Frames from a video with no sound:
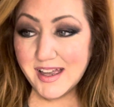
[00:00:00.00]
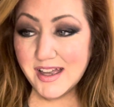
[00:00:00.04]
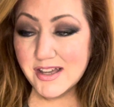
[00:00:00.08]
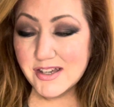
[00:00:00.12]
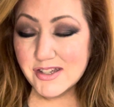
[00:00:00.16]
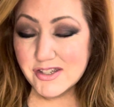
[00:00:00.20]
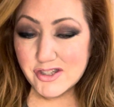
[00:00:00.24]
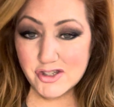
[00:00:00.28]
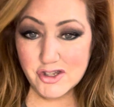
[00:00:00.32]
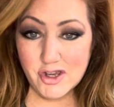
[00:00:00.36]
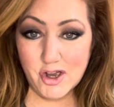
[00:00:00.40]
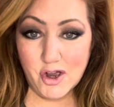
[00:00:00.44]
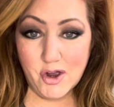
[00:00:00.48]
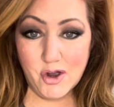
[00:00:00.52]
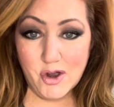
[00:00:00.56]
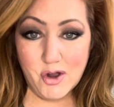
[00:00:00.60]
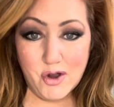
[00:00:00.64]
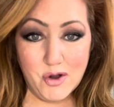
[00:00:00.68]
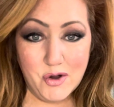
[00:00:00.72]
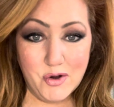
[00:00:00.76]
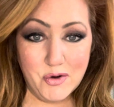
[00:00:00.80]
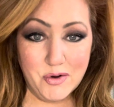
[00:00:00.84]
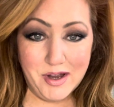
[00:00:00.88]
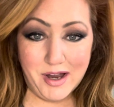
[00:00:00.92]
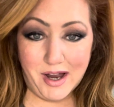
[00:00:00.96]

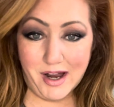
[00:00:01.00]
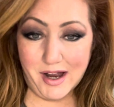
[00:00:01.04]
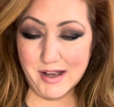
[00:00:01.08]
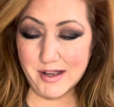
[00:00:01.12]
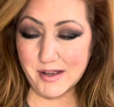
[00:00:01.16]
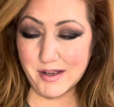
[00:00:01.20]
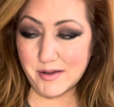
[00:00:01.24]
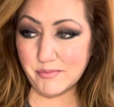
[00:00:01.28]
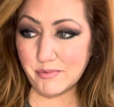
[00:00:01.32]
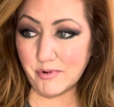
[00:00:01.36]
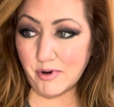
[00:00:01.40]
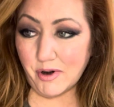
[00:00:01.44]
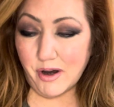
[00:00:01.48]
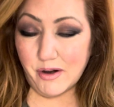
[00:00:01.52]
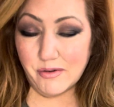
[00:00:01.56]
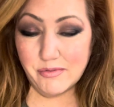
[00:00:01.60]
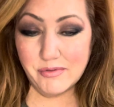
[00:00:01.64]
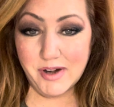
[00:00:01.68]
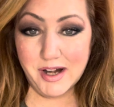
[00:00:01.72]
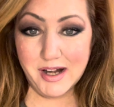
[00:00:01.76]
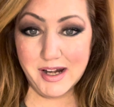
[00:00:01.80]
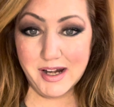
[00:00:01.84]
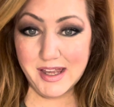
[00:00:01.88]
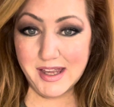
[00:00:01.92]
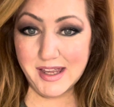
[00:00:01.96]
So we're
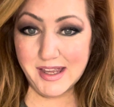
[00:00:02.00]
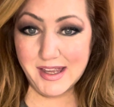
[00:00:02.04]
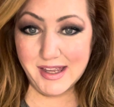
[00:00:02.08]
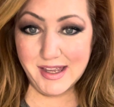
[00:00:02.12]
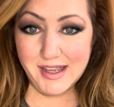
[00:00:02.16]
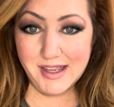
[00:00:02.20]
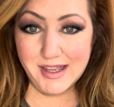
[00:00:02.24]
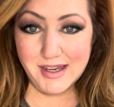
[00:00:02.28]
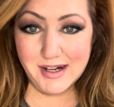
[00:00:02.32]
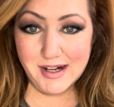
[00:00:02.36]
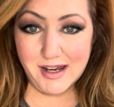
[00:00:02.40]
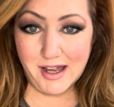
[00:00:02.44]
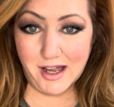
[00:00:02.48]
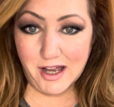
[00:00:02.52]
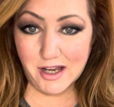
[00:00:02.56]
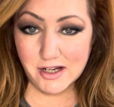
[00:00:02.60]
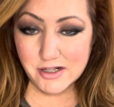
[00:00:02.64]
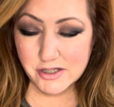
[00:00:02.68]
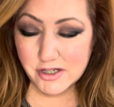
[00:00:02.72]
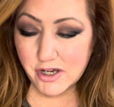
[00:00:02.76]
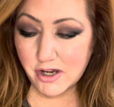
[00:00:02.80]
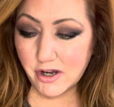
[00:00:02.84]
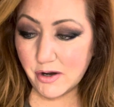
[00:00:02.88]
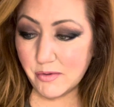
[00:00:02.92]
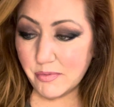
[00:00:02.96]
already in
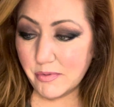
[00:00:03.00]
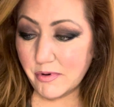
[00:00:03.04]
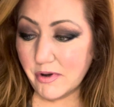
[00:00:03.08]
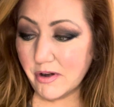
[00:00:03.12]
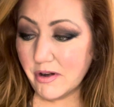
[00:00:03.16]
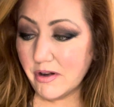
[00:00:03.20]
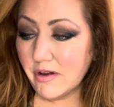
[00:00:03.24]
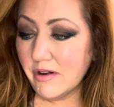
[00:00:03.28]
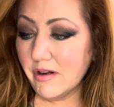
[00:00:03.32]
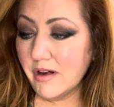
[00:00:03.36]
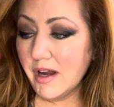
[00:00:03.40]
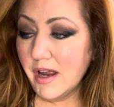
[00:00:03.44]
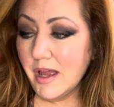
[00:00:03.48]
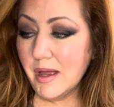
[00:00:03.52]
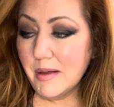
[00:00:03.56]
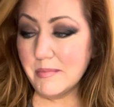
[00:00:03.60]
October,